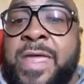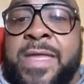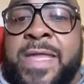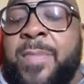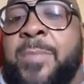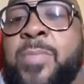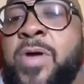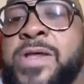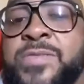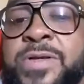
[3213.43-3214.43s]
Like my
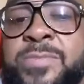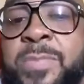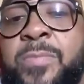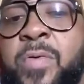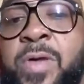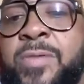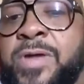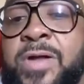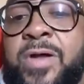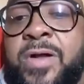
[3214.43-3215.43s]
boy would
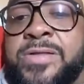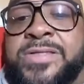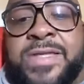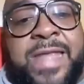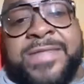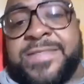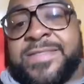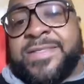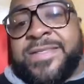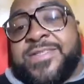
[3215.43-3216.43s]
call, and I just
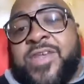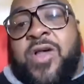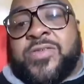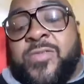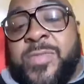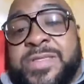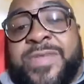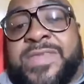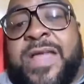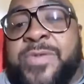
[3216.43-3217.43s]
couldn't talk to him because every
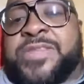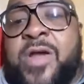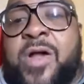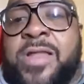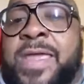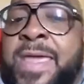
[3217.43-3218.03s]
time we talked,